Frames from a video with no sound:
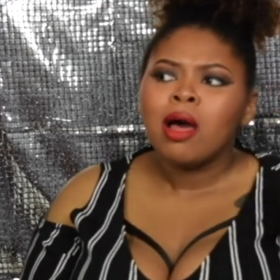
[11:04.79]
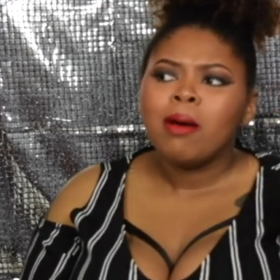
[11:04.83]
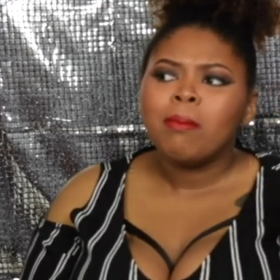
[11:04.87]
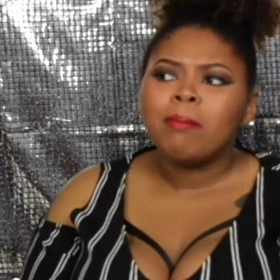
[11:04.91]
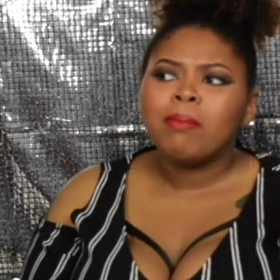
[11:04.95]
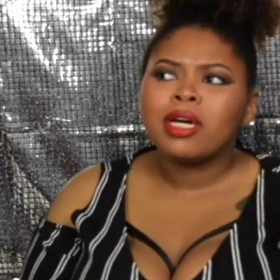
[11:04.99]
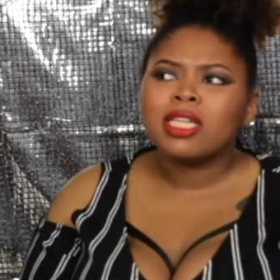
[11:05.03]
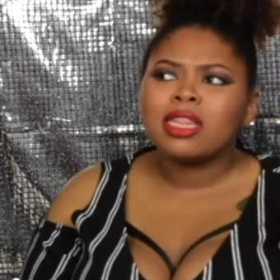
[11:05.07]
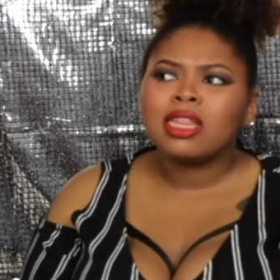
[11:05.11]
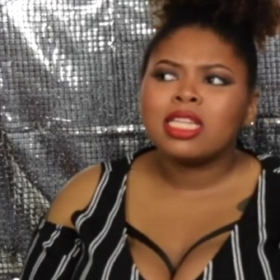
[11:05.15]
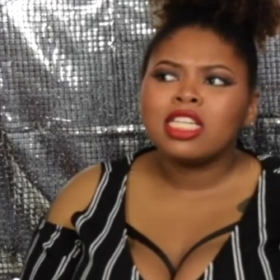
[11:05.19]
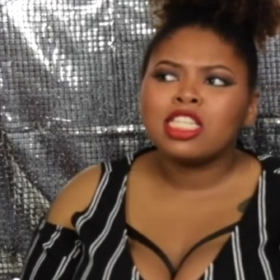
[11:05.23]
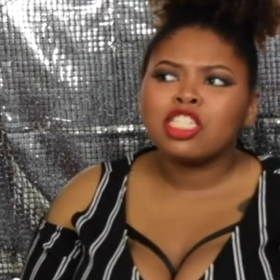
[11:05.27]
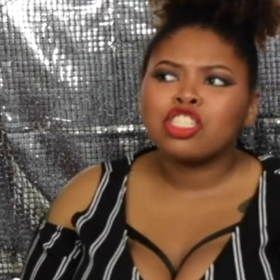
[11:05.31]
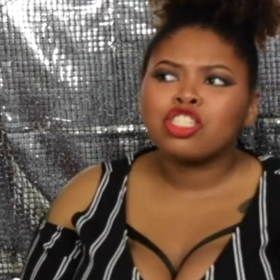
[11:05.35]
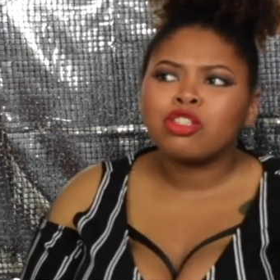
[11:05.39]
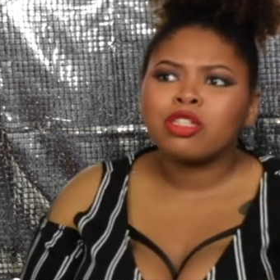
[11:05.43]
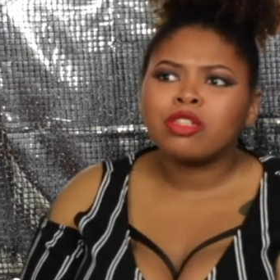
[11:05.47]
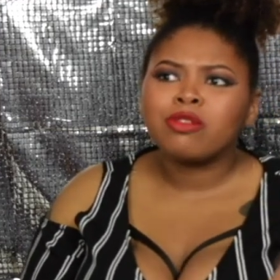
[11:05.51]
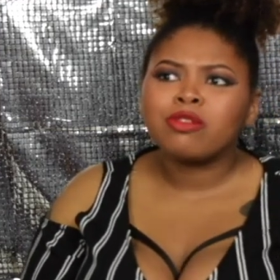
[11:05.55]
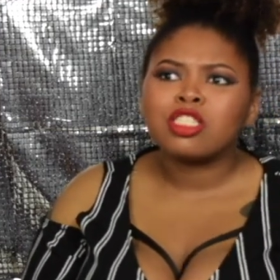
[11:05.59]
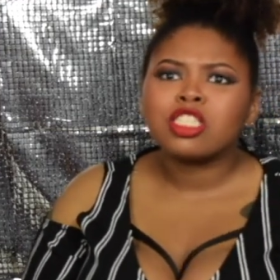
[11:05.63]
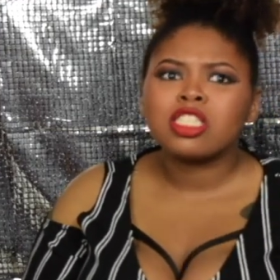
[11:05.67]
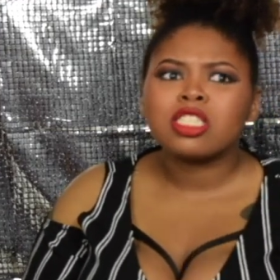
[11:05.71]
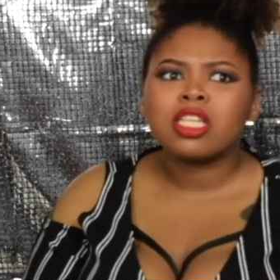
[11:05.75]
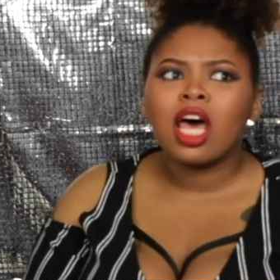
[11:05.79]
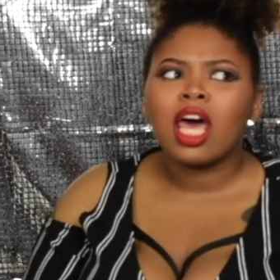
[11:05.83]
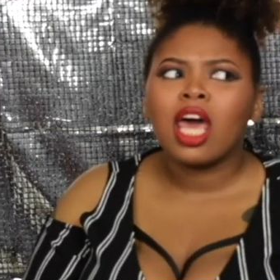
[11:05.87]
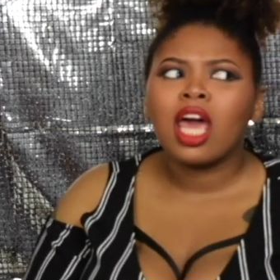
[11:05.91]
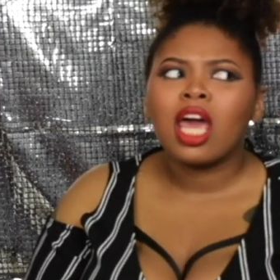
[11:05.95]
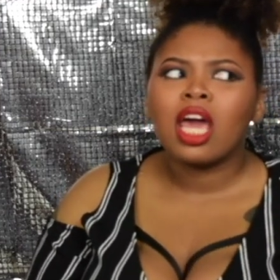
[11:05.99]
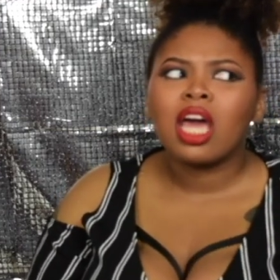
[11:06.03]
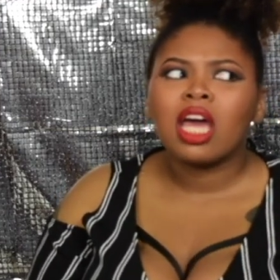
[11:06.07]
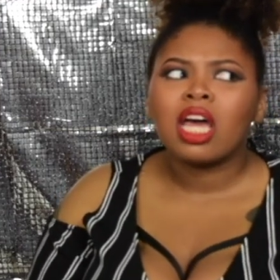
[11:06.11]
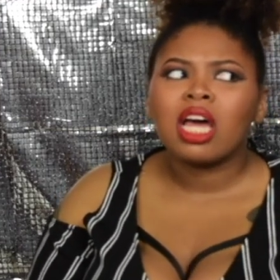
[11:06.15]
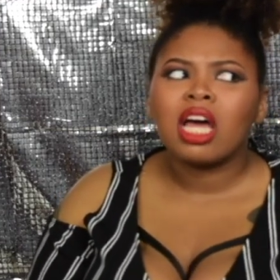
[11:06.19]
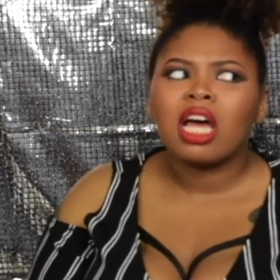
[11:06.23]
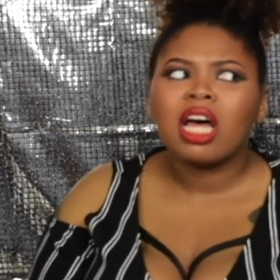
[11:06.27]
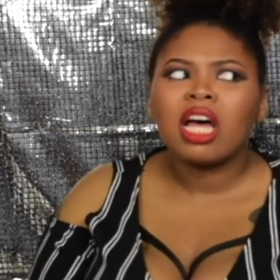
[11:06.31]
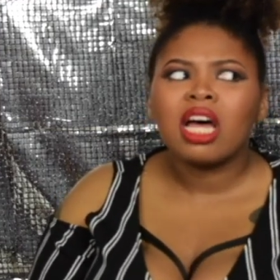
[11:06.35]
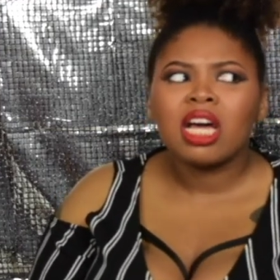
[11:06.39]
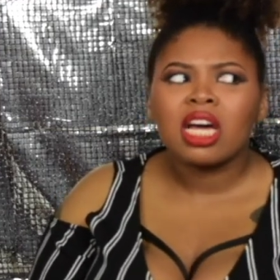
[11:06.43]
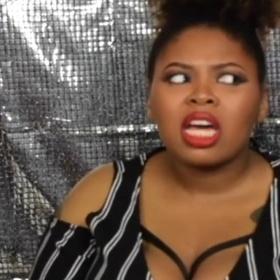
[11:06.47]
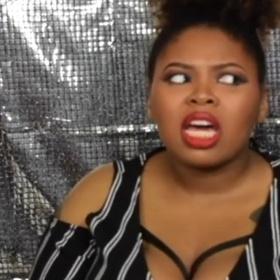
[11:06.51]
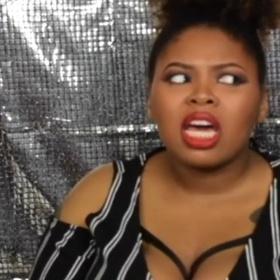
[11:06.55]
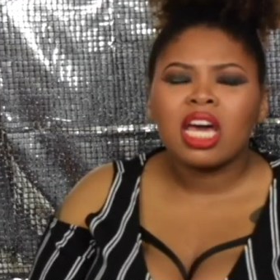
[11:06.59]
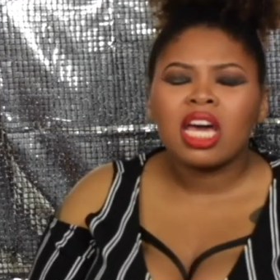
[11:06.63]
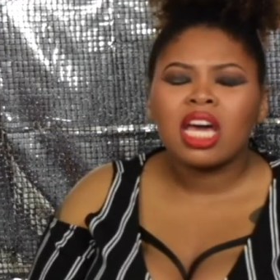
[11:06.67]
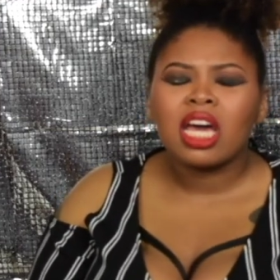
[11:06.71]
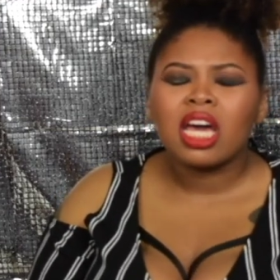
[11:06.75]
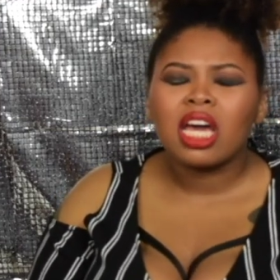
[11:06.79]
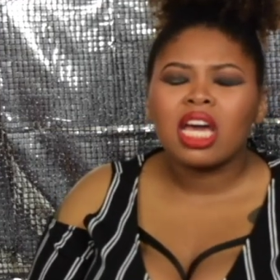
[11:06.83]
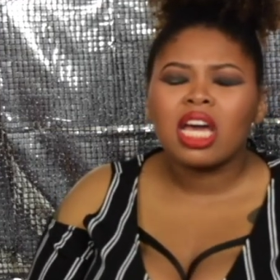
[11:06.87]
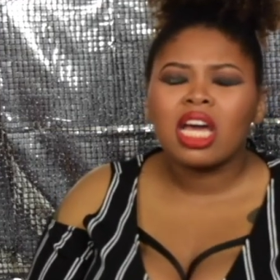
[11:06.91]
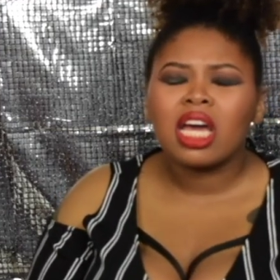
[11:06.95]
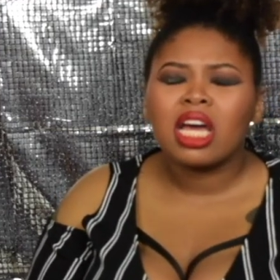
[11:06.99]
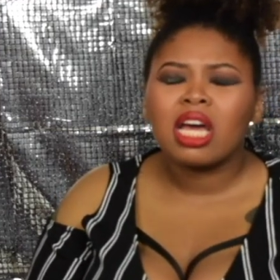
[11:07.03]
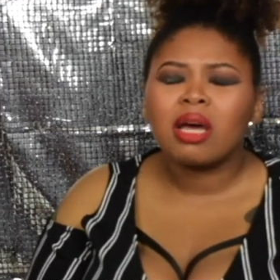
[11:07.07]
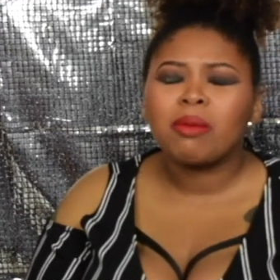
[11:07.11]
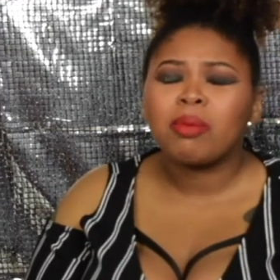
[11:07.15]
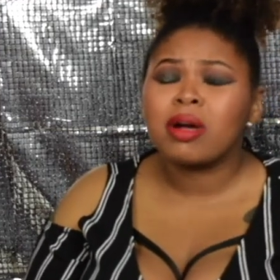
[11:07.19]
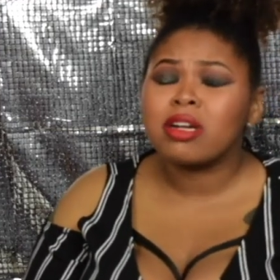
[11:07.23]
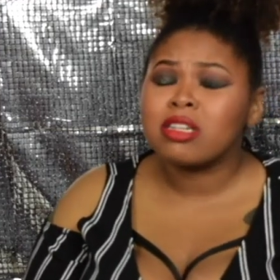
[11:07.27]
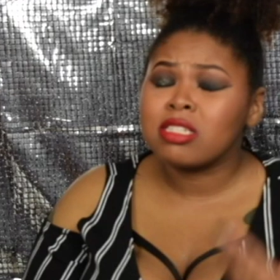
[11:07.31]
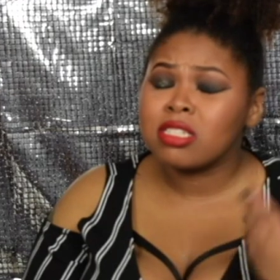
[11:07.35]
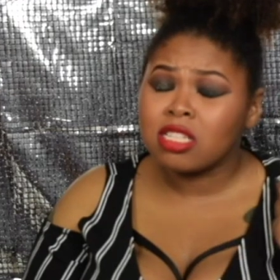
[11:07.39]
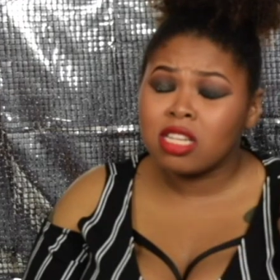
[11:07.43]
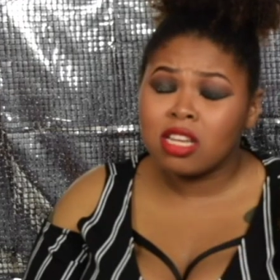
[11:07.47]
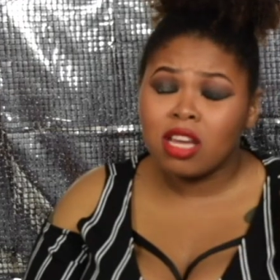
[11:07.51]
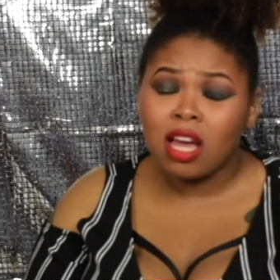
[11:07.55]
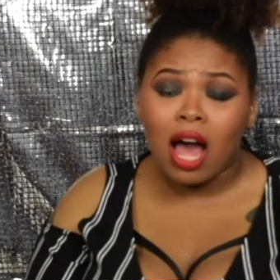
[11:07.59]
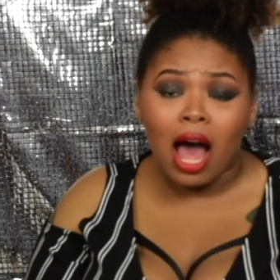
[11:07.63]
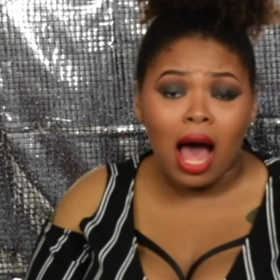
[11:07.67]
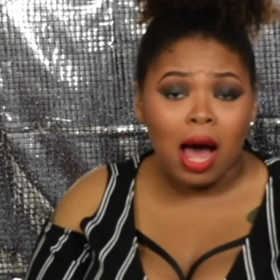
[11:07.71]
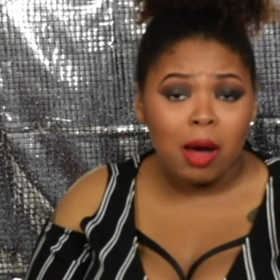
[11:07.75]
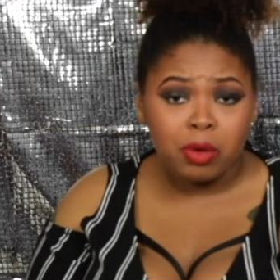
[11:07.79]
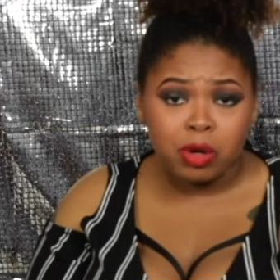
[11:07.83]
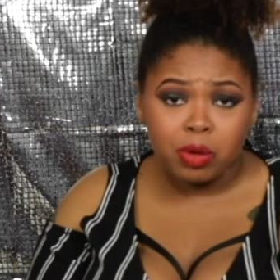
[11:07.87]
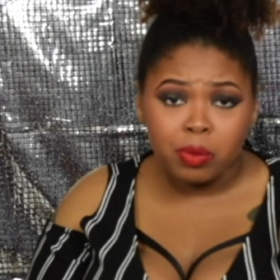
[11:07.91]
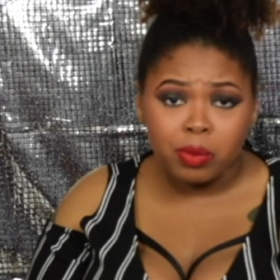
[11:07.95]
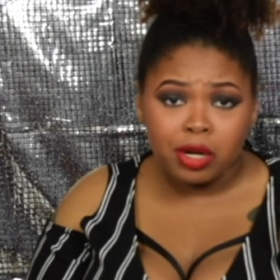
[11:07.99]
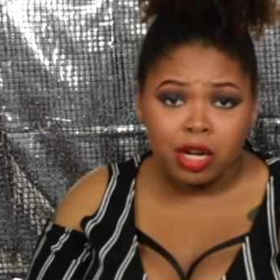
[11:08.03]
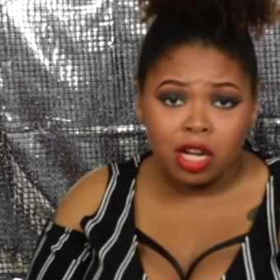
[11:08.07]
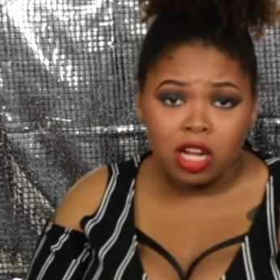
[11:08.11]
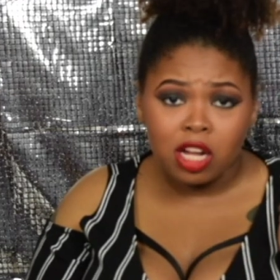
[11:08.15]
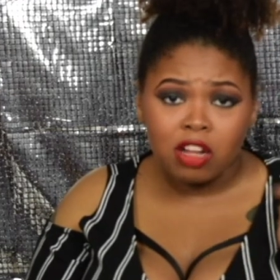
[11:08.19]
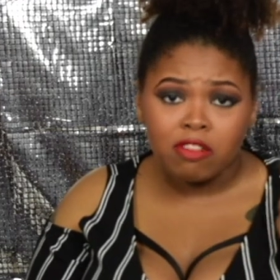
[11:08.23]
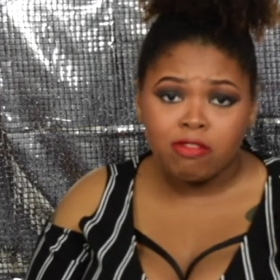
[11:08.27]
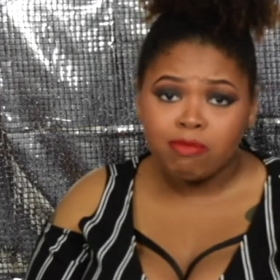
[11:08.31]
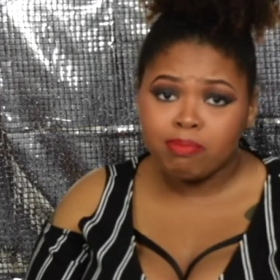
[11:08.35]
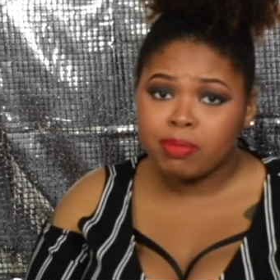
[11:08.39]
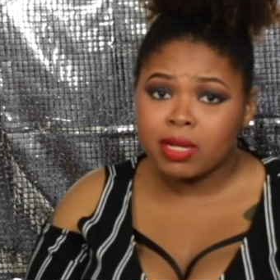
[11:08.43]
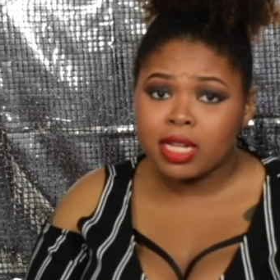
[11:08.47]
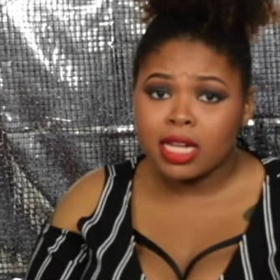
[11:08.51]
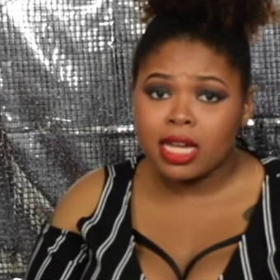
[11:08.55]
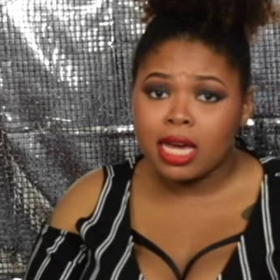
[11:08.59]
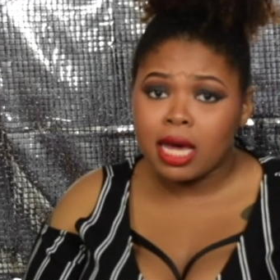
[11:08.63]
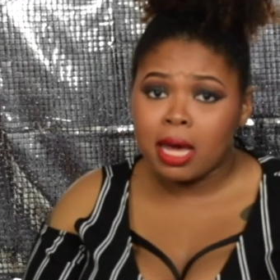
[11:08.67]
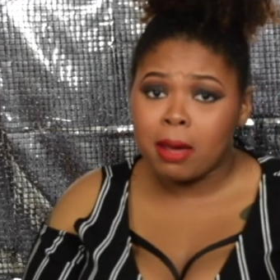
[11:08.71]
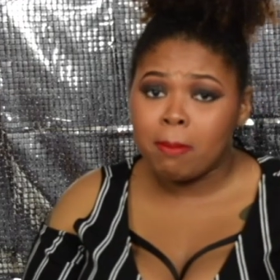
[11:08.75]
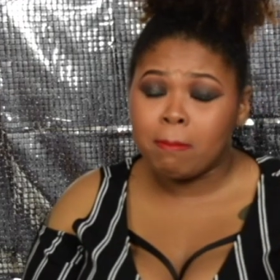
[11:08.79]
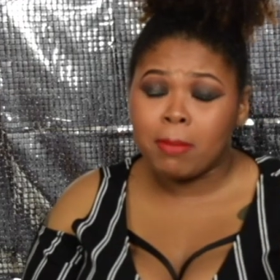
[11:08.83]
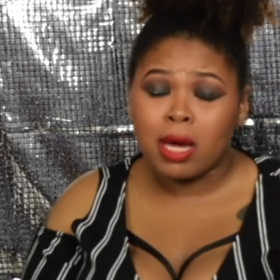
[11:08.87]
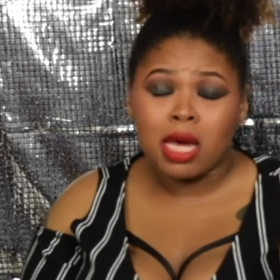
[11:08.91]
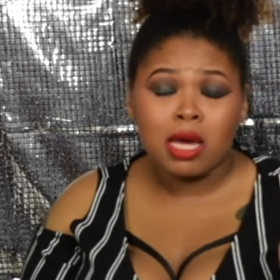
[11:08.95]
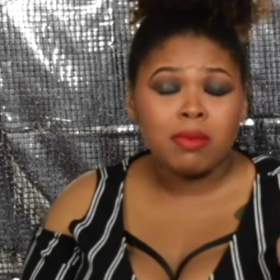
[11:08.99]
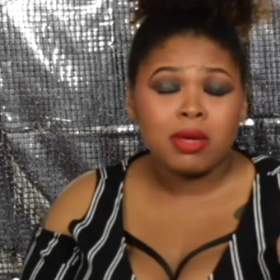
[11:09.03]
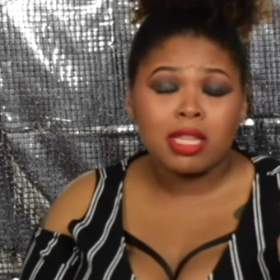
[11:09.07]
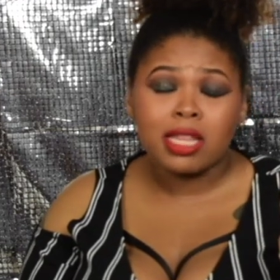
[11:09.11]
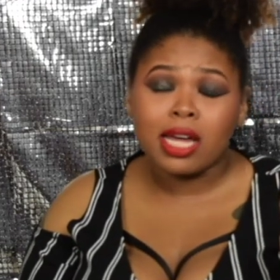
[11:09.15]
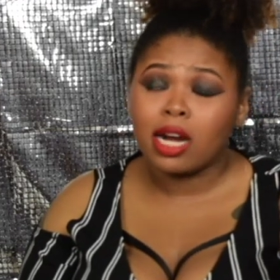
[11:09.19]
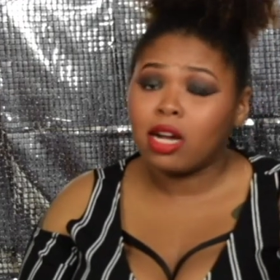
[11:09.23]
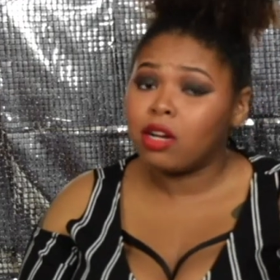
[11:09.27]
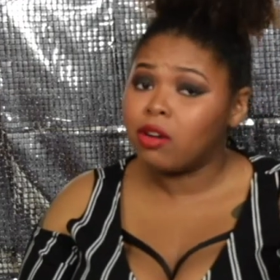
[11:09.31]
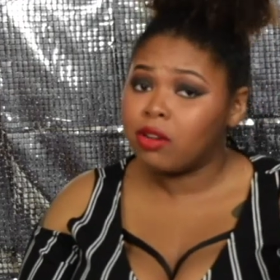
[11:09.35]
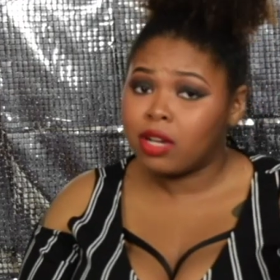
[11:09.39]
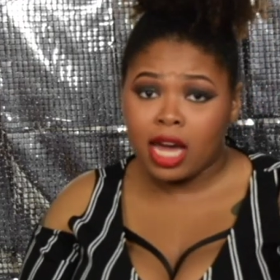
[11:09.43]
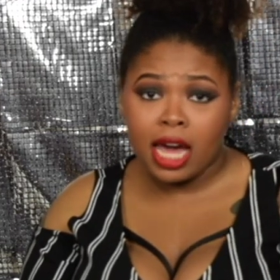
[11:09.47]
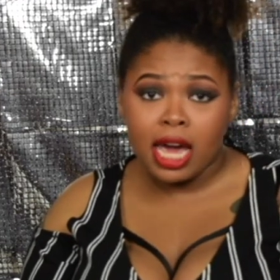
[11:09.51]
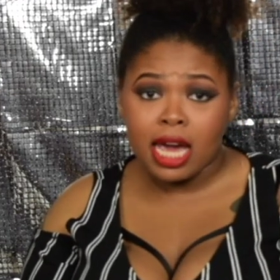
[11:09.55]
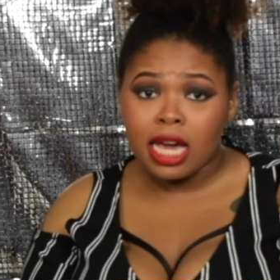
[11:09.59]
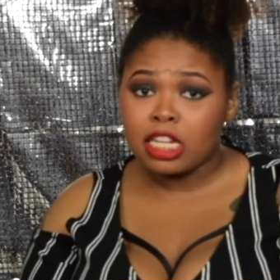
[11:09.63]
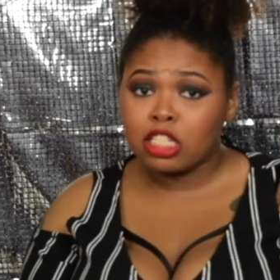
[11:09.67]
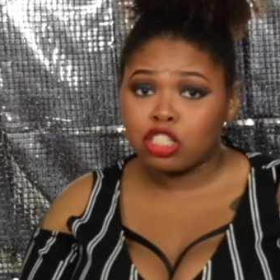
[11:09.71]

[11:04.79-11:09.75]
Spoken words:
But then Trina was just like, okay, personally, I would have went off, but maybe that okay.